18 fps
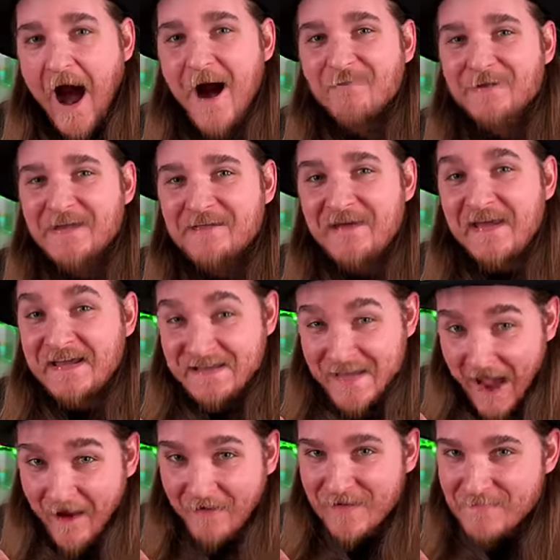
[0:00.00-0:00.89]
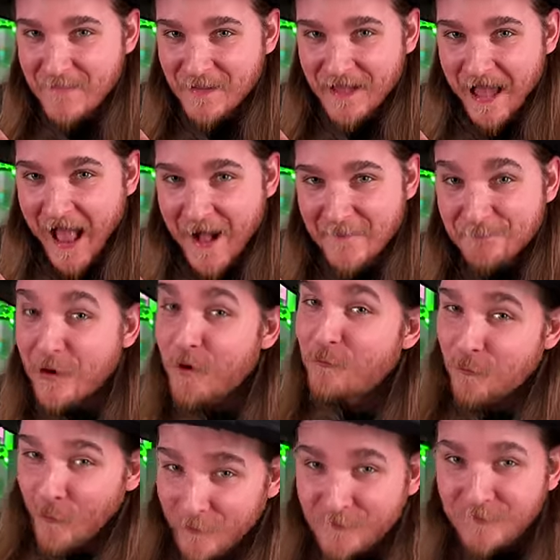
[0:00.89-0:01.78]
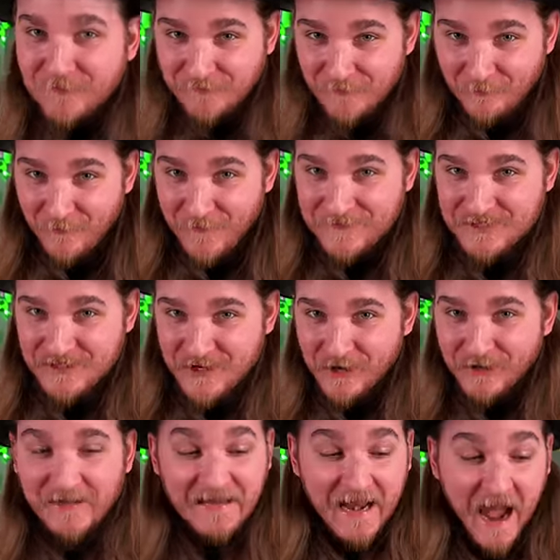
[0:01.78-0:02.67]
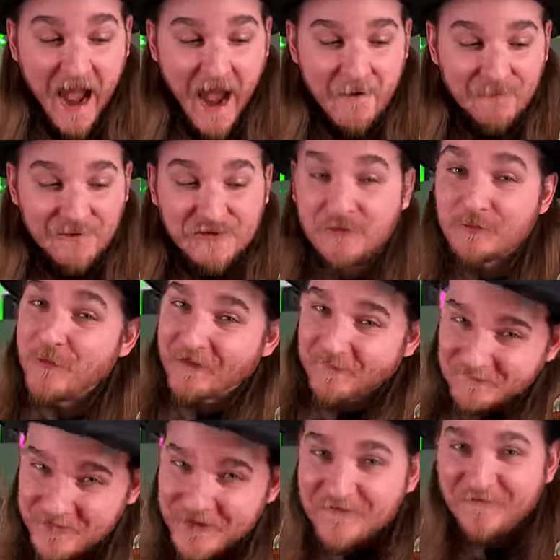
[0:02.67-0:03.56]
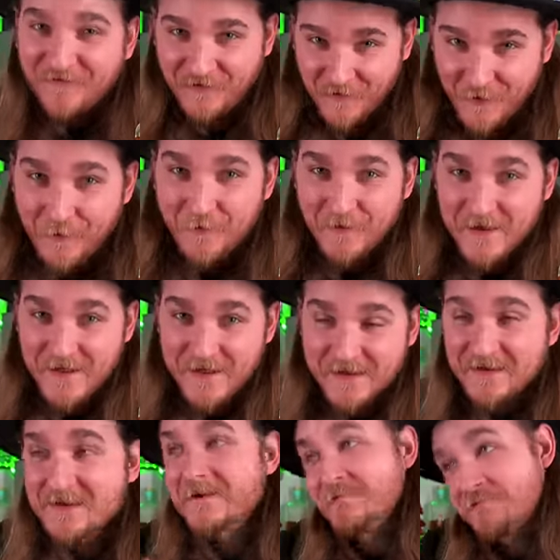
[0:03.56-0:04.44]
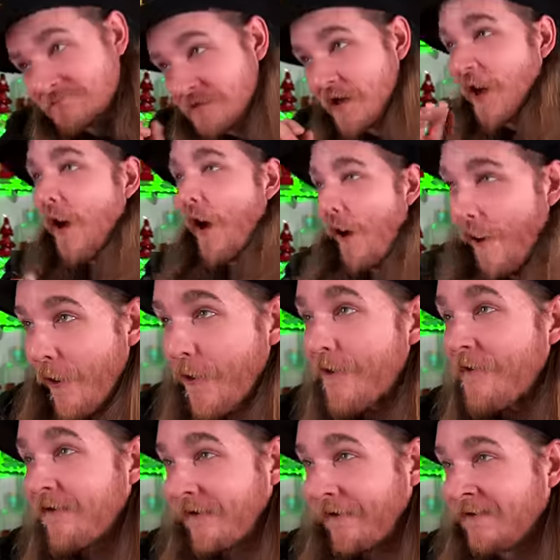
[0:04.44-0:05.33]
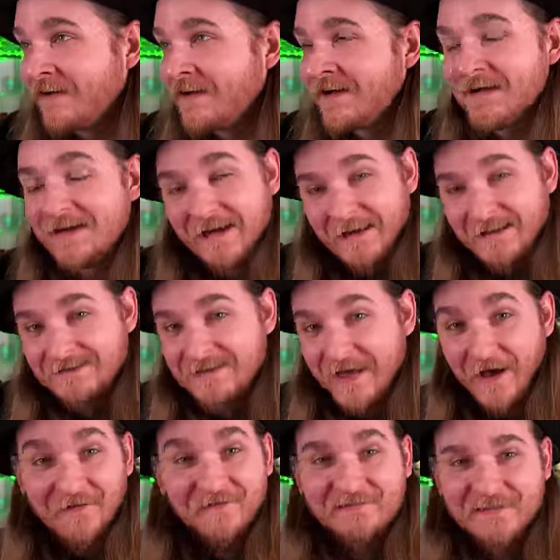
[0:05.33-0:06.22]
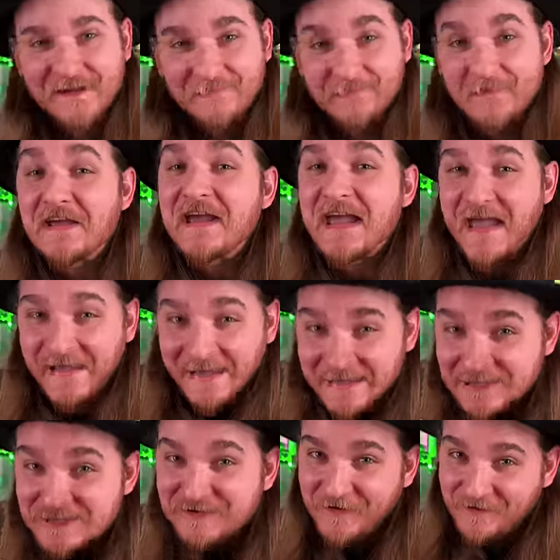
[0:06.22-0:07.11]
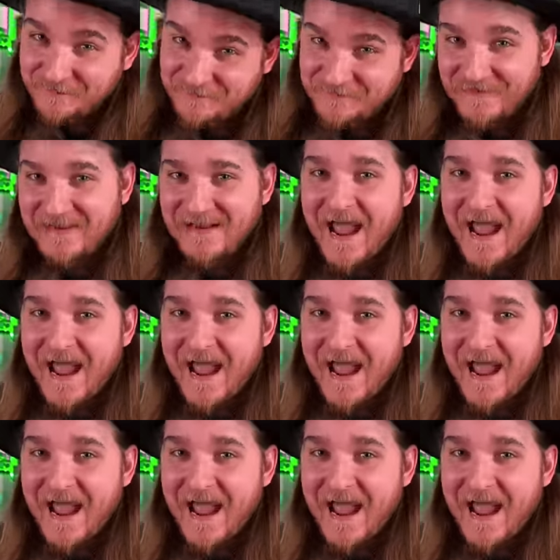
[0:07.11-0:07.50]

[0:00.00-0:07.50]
leaving caramel apple Werther's original and Irish whiskey for a week, or until something interesting